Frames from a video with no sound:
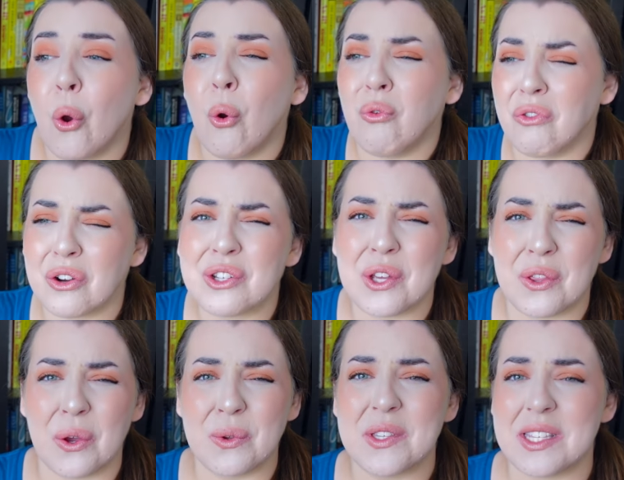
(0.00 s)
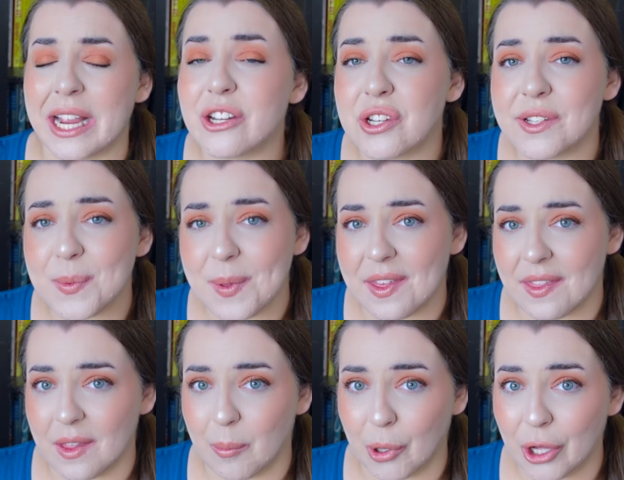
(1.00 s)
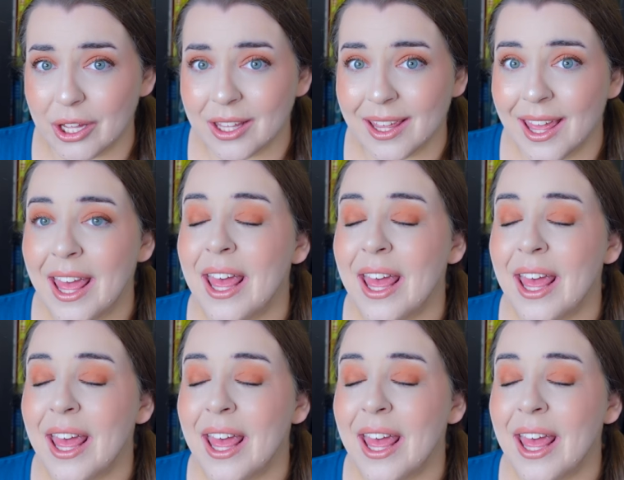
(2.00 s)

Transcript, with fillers: over to those sections within the book.